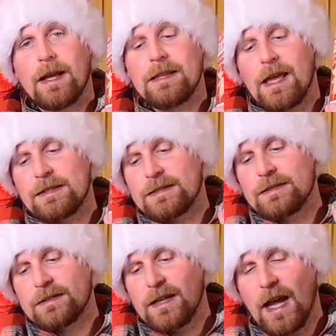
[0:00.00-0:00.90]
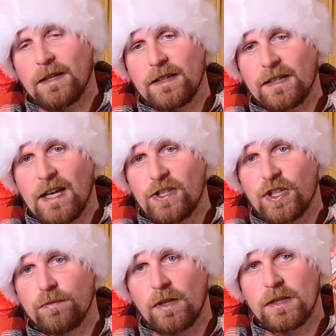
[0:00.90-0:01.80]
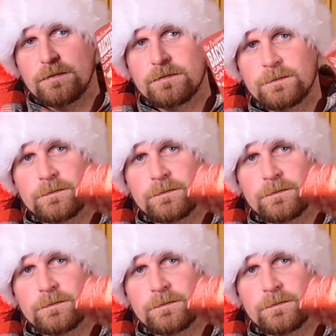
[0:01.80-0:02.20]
It, it's kind of like the ketchup one.